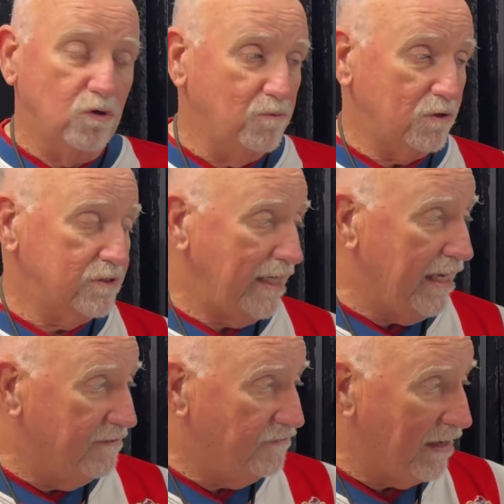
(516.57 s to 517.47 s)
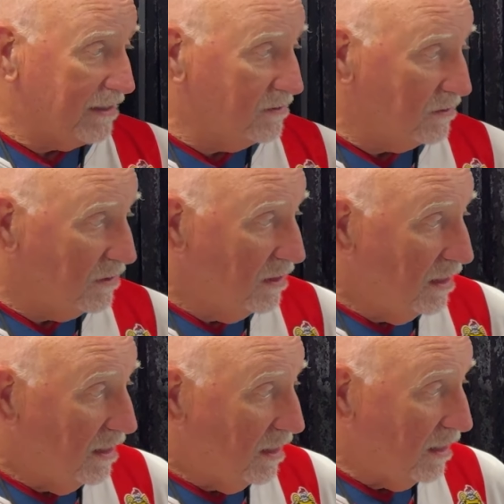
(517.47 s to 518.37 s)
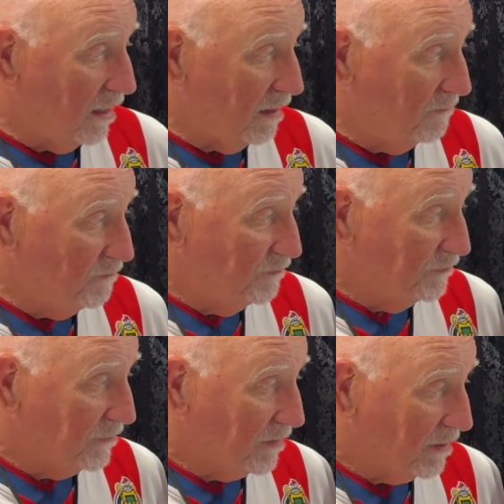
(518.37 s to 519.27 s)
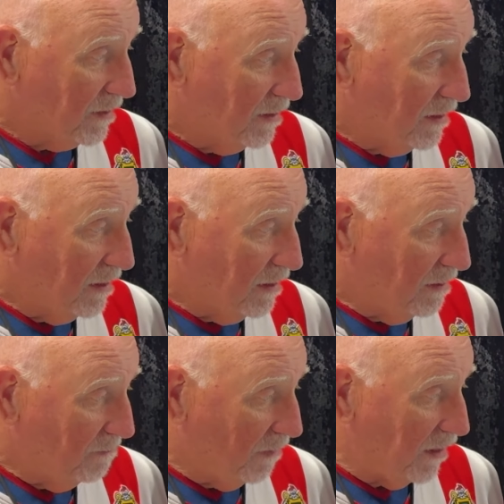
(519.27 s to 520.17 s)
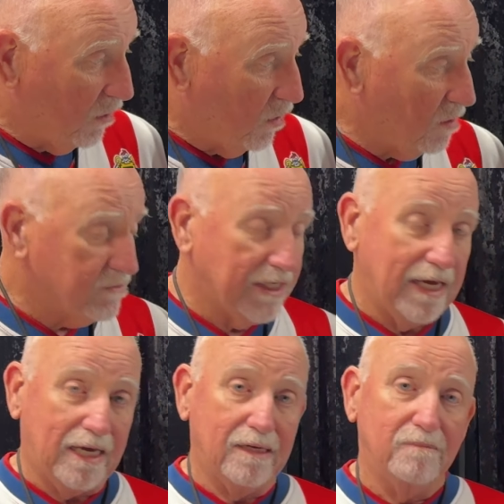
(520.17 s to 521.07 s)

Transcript: hombros. N factor. My arms ache.